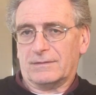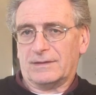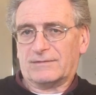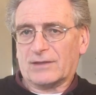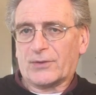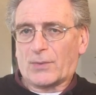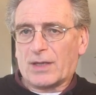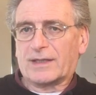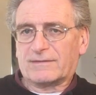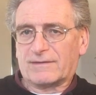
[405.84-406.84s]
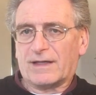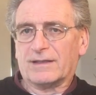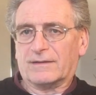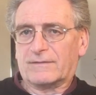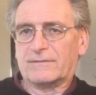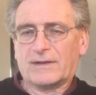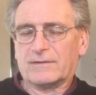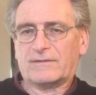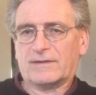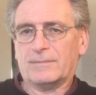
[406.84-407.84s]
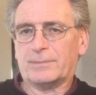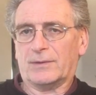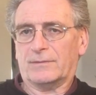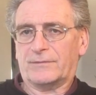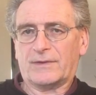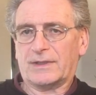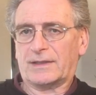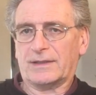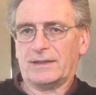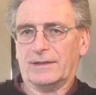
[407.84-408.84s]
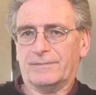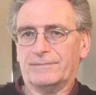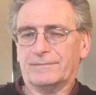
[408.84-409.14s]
It's not rocket science, very simple, it's very clear.